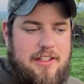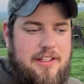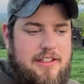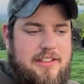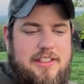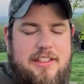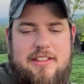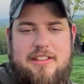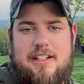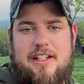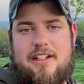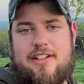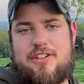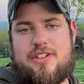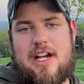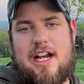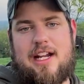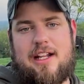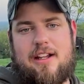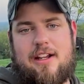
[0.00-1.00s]
Just gonna
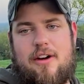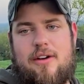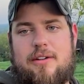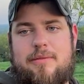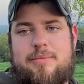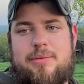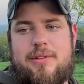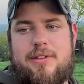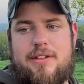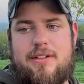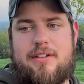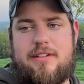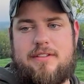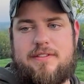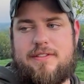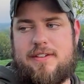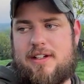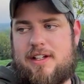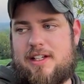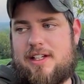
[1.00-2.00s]
try to go
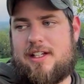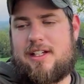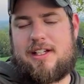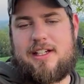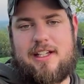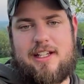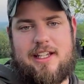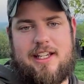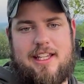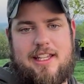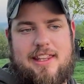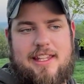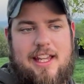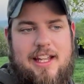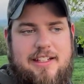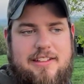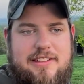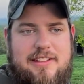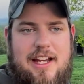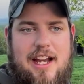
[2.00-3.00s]
improve, get
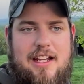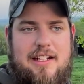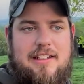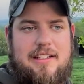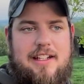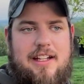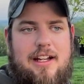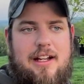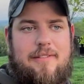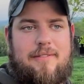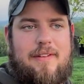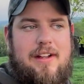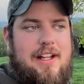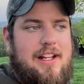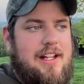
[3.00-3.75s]
things tightened up.